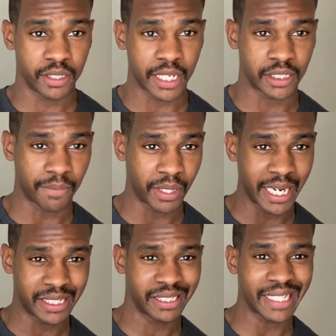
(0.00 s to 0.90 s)
That's something
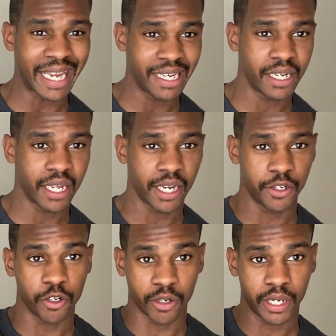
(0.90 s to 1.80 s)
that's stated
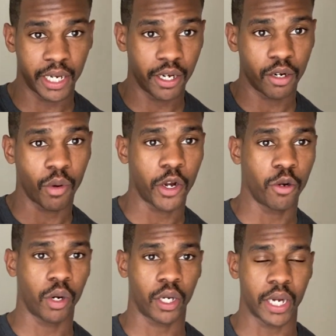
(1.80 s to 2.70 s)
in your ear while you're
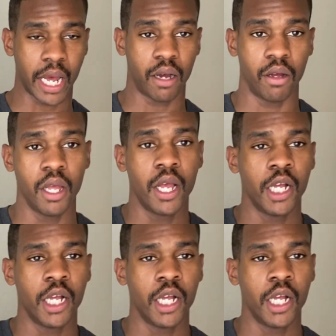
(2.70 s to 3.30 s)
working out.